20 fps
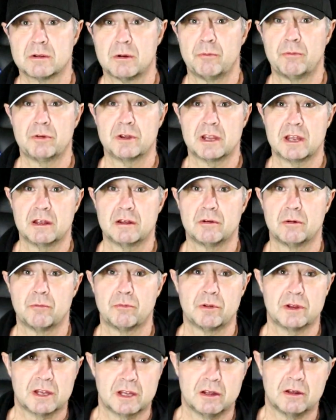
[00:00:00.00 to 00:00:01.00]
hopefully
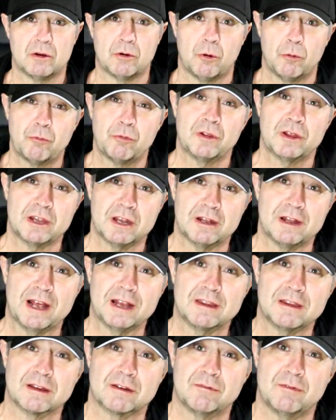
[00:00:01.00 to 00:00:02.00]
you
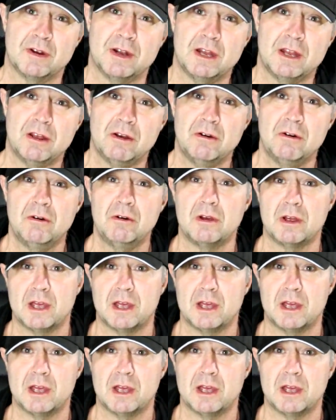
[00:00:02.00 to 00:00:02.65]
like this video,